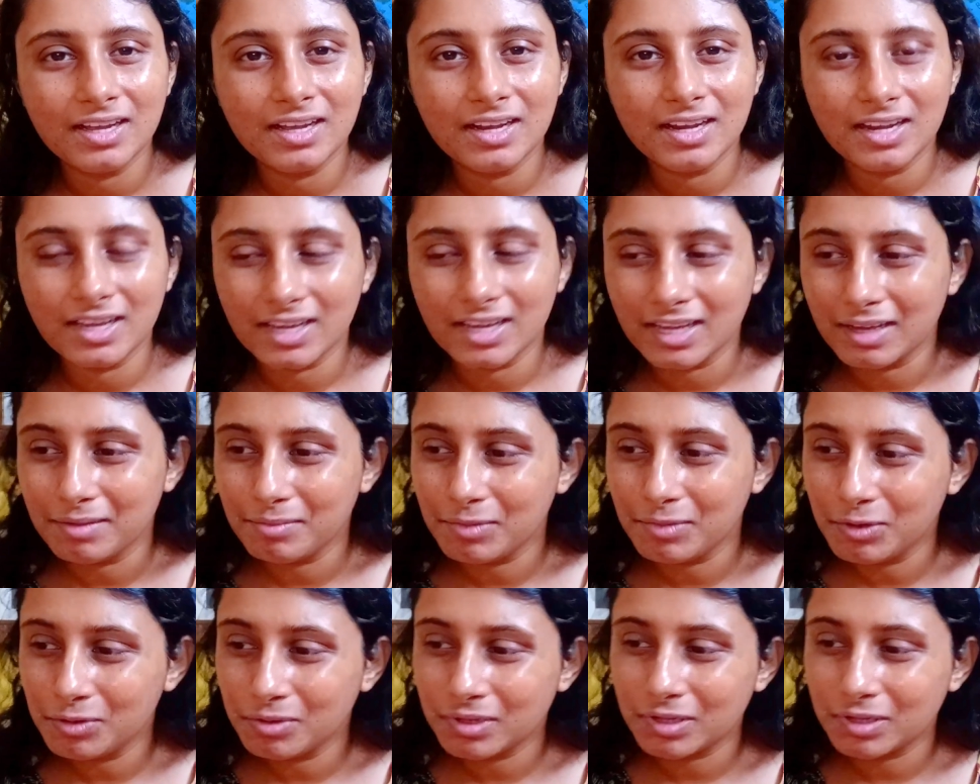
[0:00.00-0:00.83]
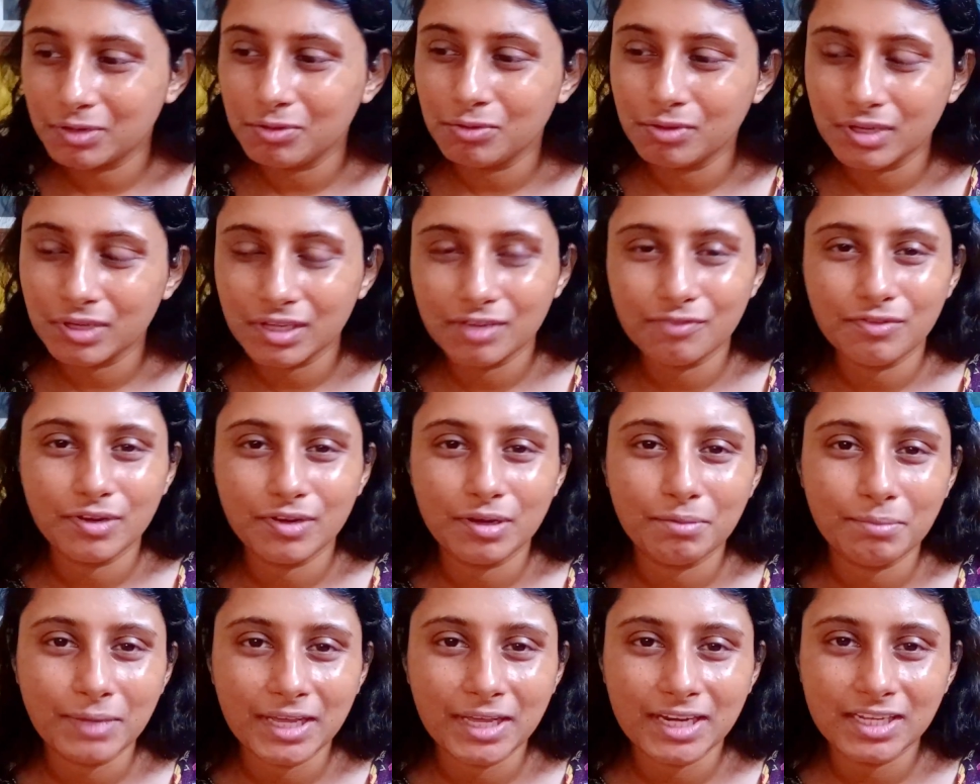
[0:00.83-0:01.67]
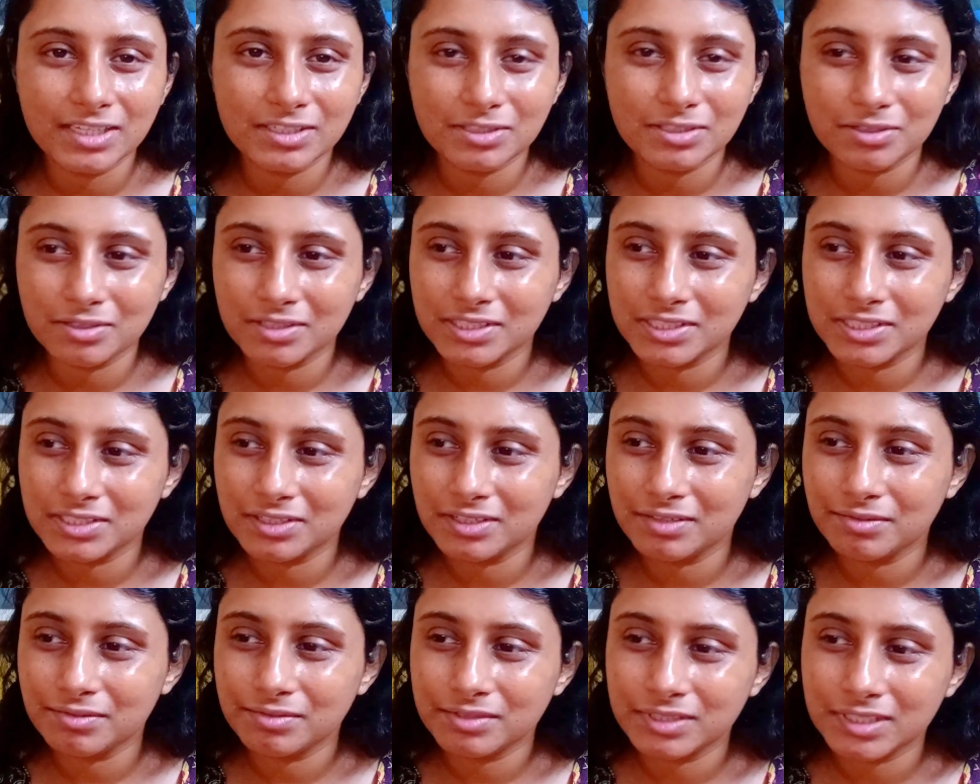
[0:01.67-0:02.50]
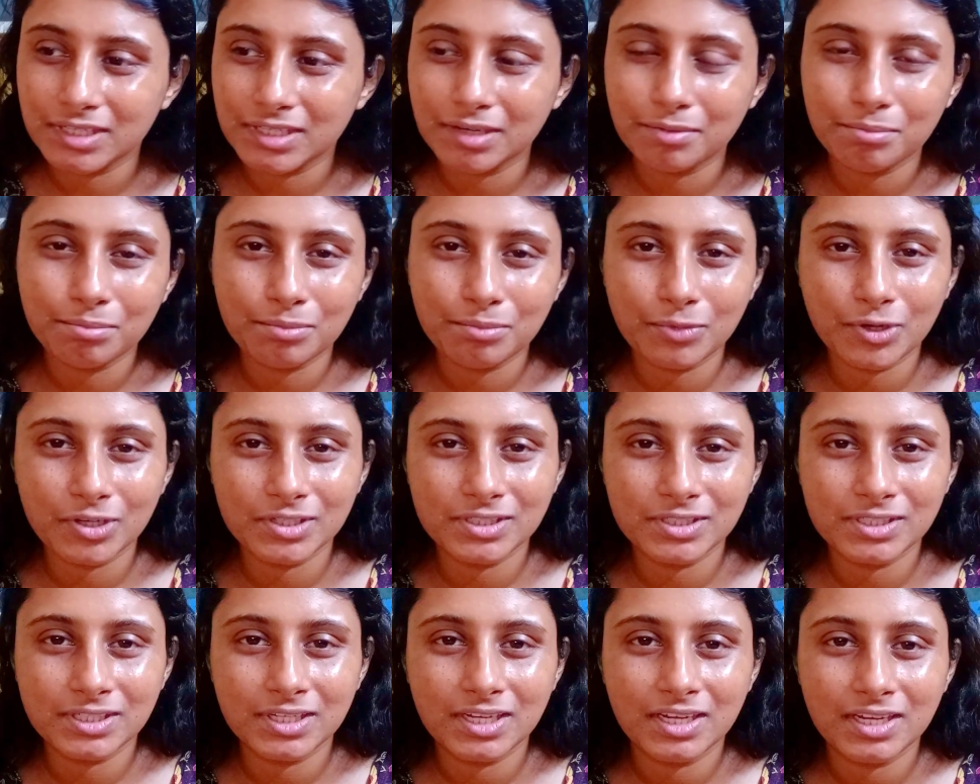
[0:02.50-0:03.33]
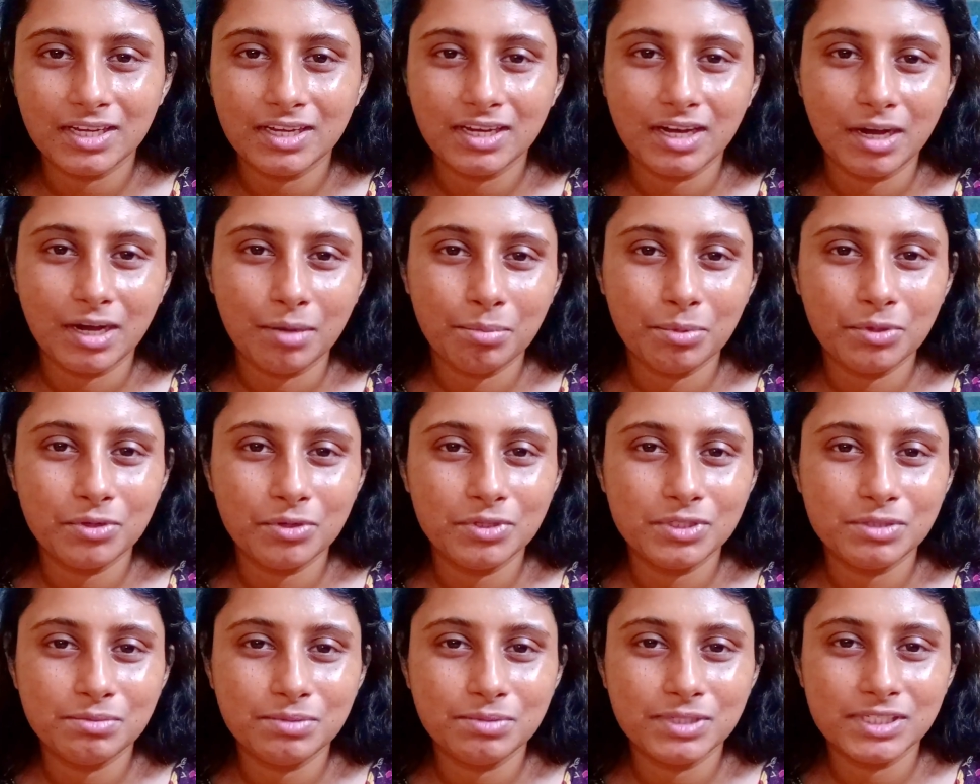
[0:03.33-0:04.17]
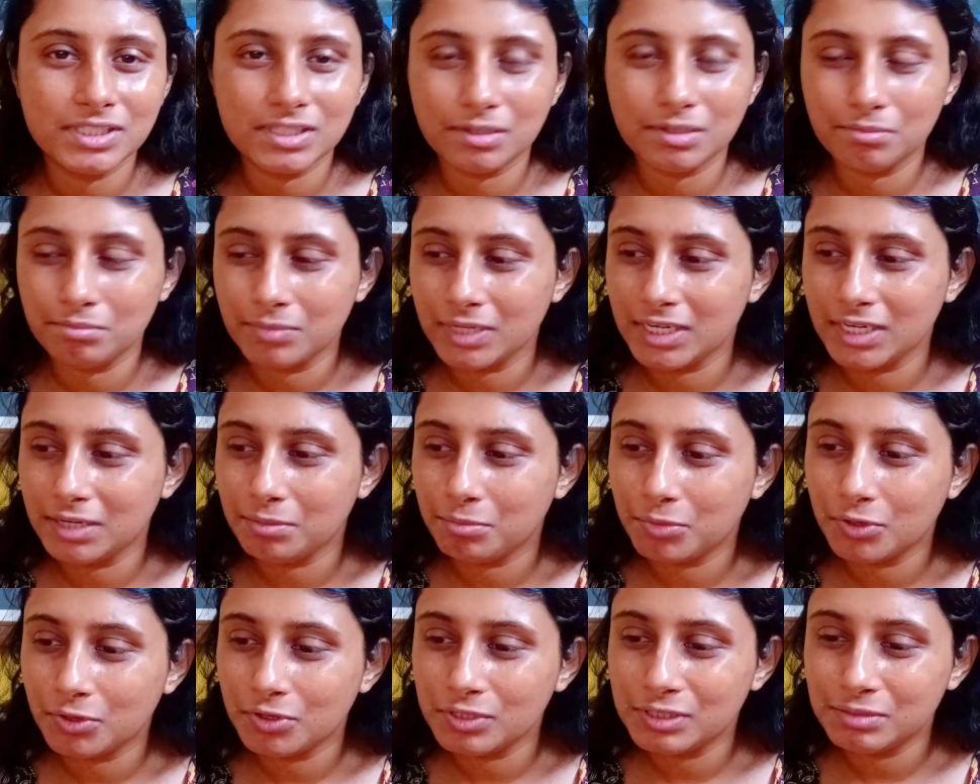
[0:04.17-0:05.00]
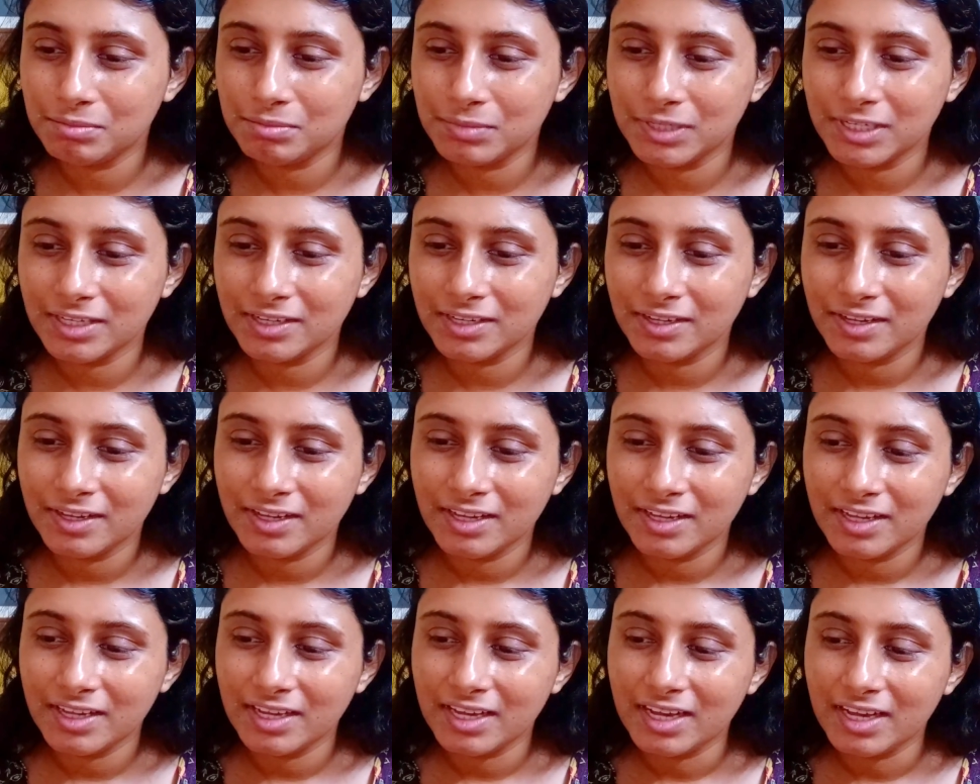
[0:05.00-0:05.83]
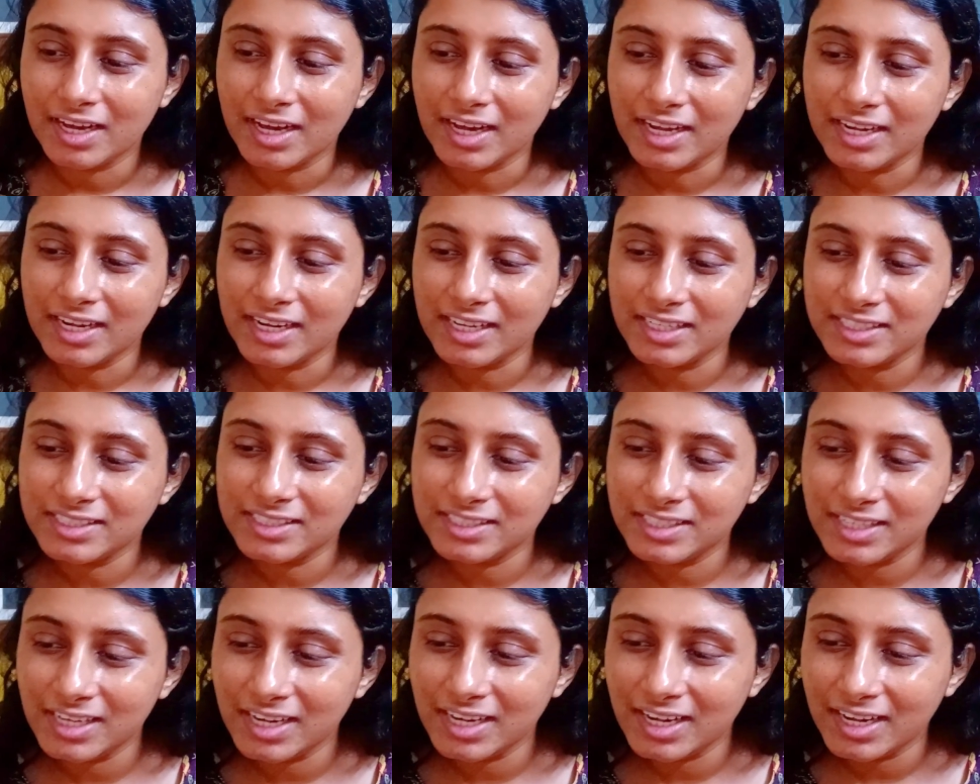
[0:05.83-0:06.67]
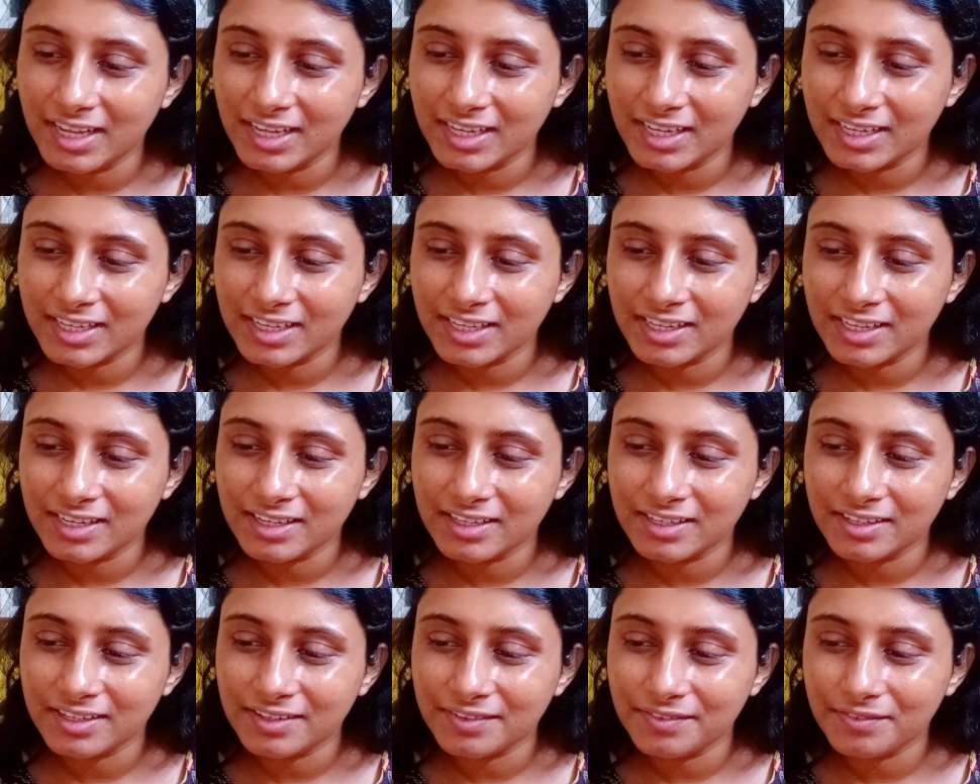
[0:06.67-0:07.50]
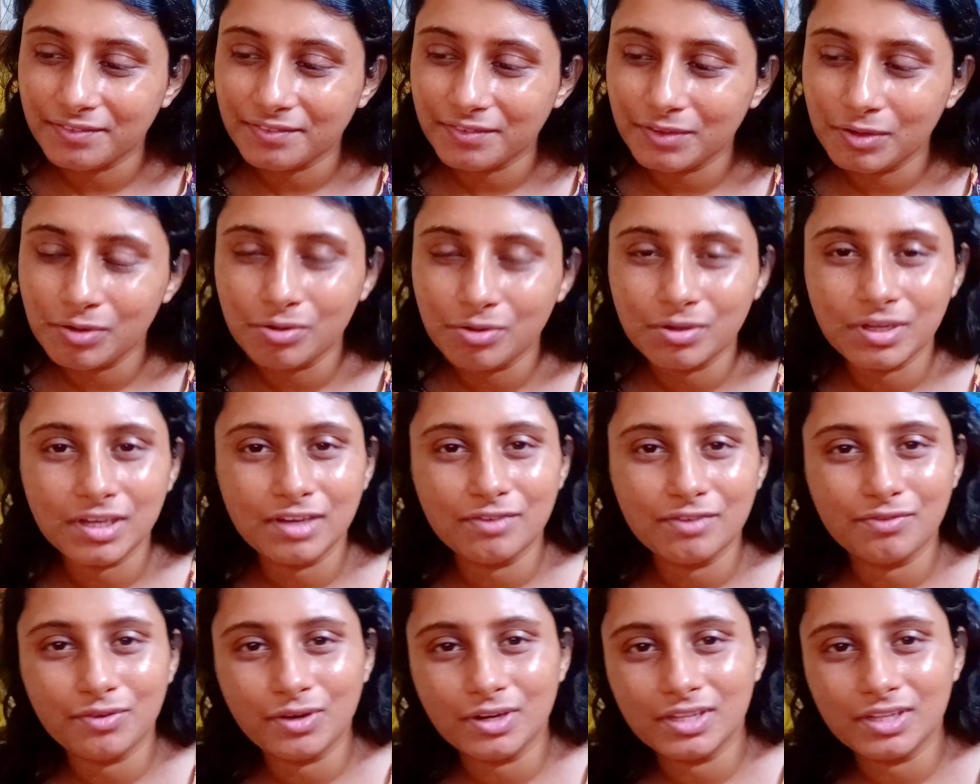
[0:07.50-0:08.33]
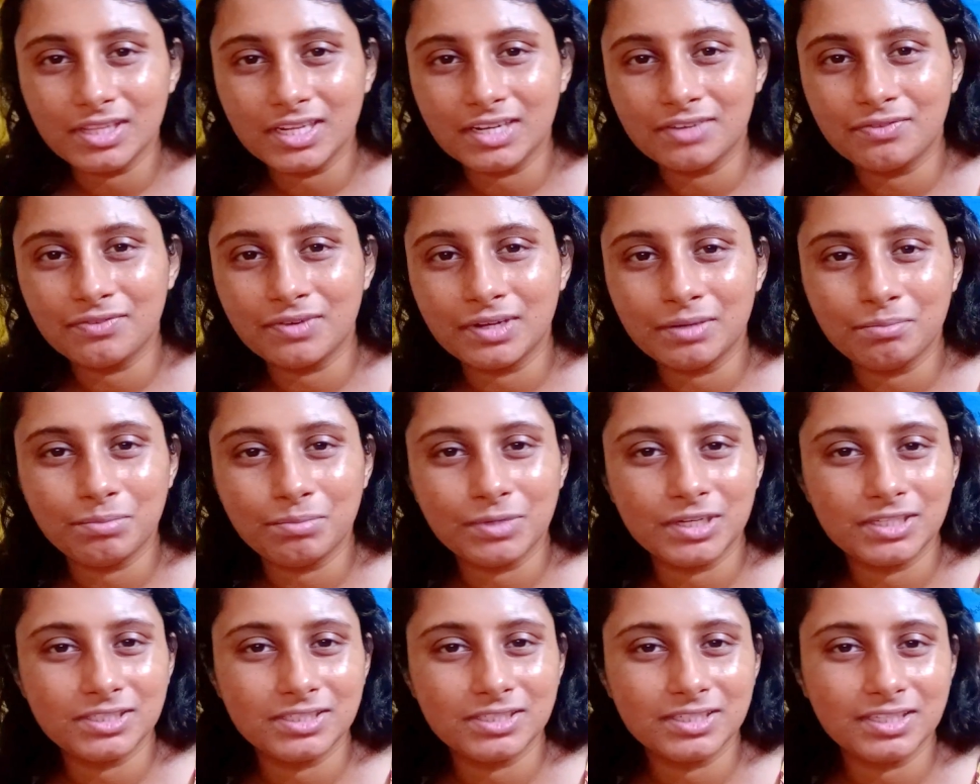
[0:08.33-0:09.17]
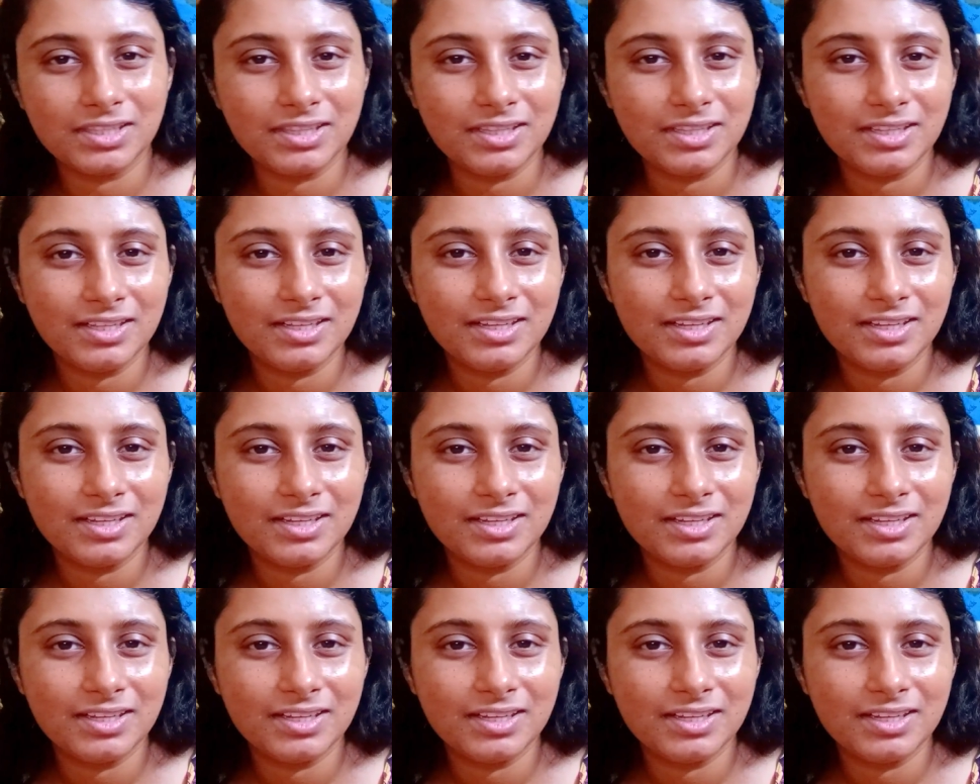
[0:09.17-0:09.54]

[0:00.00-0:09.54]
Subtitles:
Like I'm looking for marriage. So some boys approach me, some men approach me, and I still like looking for that one person,